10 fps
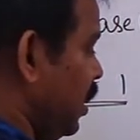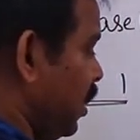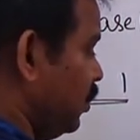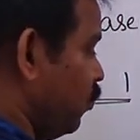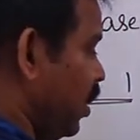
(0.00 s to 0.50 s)

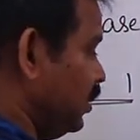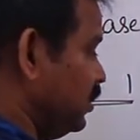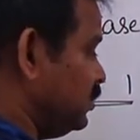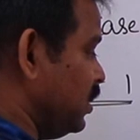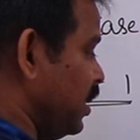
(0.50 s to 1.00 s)
and what
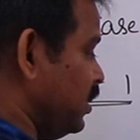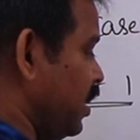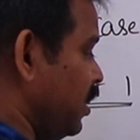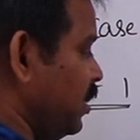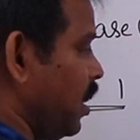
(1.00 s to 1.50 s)
is the
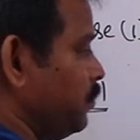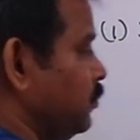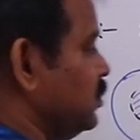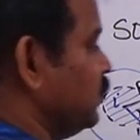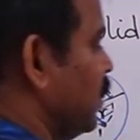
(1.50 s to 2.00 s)
area of
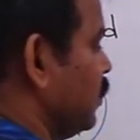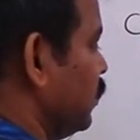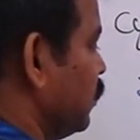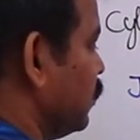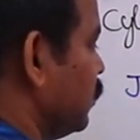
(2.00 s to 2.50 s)
this
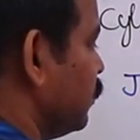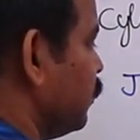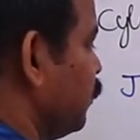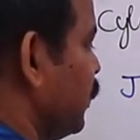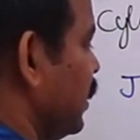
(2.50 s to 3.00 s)
one?
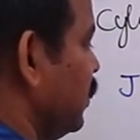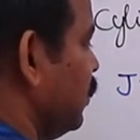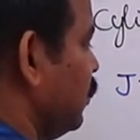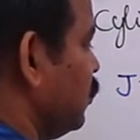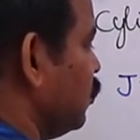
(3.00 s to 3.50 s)
Pi
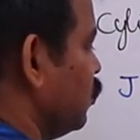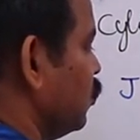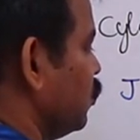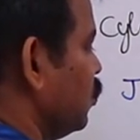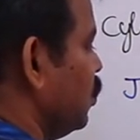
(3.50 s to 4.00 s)

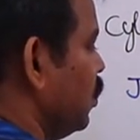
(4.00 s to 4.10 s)
into